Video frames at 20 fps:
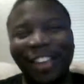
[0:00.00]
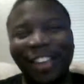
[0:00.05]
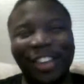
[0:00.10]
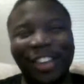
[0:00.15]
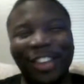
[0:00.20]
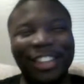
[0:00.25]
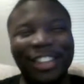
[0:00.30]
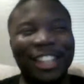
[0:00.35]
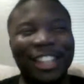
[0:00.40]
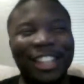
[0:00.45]

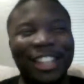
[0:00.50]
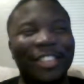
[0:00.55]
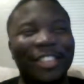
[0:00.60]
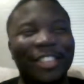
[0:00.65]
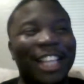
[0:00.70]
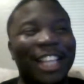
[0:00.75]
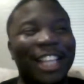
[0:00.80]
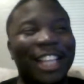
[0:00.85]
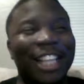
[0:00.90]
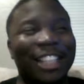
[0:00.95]
Well,
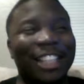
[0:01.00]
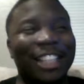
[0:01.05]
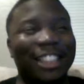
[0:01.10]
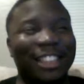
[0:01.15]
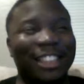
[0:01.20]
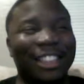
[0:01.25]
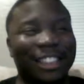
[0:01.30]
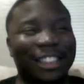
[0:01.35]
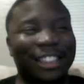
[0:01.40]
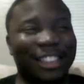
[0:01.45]
look,
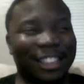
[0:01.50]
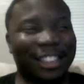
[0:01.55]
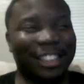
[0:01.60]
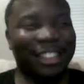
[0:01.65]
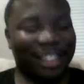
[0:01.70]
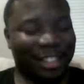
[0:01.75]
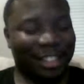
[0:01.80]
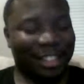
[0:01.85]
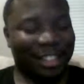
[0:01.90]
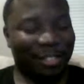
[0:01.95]

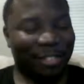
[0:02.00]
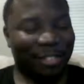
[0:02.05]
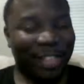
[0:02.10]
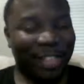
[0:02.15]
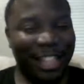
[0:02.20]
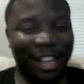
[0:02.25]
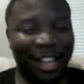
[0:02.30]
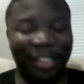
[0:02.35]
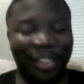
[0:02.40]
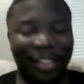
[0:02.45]
the
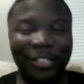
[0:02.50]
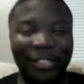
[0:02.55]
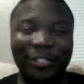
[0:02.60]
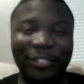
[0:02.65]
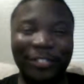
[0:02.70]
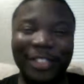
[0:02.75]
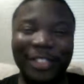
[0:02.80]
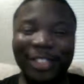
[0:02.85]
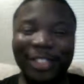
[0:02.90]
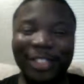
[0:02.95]

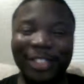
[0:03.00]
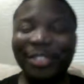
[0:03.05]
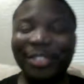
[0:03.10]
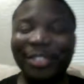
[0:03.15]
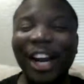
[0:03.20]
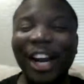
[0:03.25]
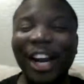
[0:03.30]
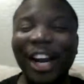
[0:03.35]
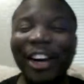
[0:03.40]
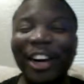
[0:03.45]
video, to be
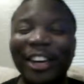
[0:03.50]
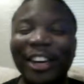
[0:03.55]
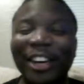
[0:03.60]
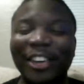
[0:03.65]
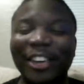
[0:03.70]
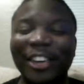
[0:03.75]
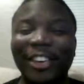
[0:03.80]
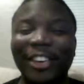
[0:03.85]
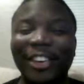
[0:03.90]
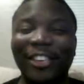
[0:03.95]
fair,
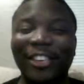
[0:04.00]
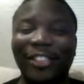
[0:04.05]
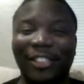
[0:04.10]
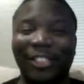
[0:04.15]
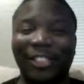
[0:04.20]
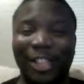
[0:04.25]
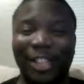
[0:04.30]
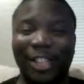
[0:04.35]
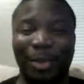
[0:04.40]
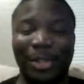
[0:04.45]

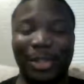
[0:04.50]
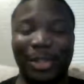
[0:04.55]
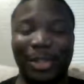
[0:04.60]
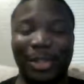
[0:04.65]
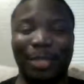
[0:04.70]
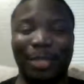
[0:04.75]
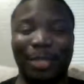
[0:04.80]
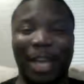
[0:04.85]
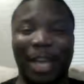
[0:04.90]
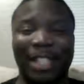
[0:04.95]
was
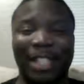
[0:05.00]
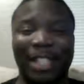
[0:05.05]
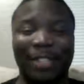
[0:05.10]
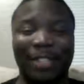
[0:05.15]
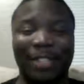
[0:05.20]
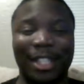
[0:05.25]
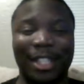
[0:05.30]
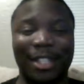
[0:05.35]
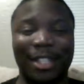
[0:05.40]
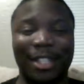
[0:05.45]
posted by
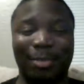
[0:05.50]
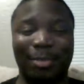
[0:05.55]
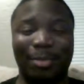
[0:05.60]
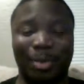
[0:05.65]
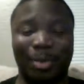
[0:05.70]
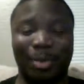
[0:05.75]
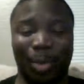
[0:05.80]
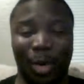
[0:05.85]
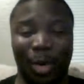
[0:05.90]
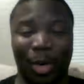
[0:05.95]
TMC
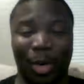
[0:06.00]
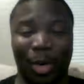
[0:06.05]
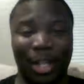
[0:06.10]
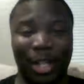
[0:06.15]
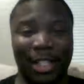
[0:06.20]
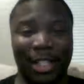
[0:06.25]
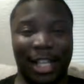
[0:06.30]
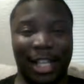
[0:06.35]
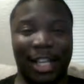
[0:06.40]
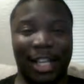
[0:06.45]

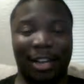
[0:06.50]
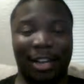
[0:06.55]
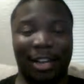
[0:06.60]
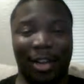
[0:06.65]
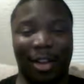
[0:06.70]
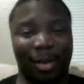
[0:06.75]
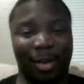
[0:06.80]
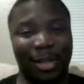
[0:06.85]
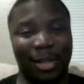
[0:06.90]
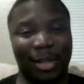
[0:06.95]
Sports, and
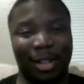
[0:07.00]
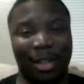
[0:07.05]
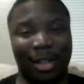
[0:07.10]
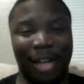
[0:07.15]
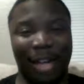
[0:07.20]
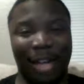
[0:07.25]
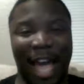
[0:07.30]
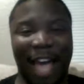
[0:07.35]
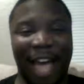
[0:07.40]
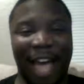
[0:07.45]
of course
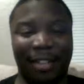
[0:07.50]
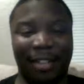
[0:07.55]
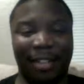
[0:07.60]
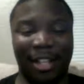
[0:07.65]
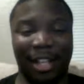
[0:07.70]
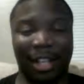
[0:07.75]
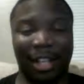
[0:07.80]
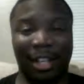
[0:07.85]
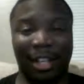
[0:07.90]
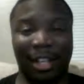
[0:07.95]
all
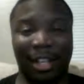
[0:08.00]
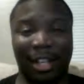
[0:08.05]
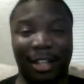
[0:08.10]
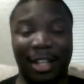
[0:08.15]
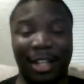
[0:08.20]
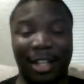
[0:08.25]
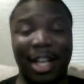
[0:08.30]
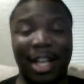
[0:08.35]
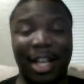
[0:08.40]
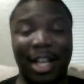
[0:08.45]

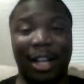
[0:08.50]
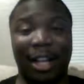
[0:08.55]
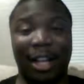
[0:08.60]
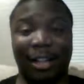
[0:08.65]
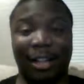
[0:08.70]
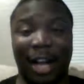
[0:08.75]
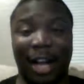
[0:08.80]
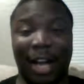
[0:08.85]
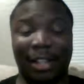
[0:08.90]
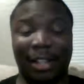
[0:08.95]
the
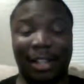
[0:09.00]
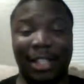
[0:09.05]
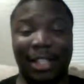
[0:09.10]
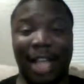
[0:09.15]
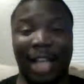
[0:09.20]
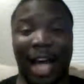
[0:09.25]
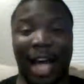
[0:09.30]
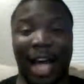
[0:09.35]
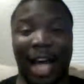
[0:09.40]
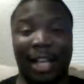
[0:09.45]
other
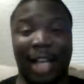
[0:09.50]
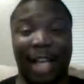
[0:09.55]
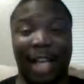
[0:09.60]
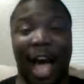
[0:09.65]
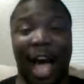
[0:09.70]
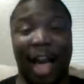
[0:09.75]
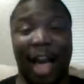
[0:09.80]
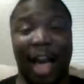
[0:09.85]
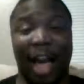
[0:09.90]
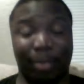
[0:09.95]
outlets got it.
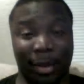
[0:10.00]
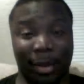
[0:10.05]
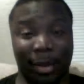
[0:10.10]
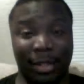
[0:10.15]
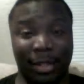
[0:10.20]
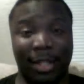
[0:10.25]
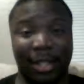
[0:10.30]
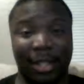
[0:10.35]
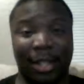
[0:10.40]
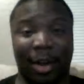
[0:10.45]
I
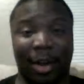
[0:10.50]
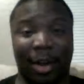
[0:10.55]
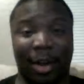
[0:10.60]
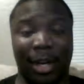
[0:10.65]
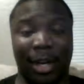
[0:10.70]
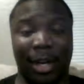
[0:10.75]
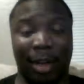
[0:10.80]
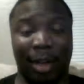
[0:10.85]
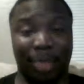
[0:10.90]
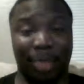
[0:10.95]
personally saw
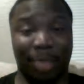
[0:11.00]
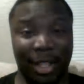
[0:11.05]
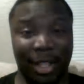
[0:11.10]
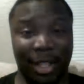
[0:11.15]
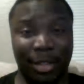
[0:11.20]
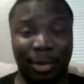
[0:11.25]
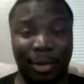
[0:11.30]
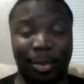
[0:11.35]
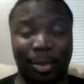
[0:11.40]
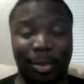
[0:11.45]
it on
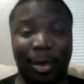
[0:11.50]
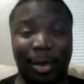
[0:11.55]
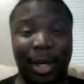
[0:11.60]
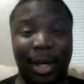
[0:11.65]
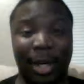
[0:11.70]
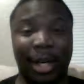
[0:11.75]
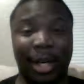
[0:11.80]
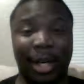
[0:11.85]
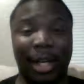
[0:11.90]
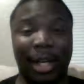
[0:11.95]
Bleacher
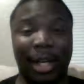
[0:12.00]
Report.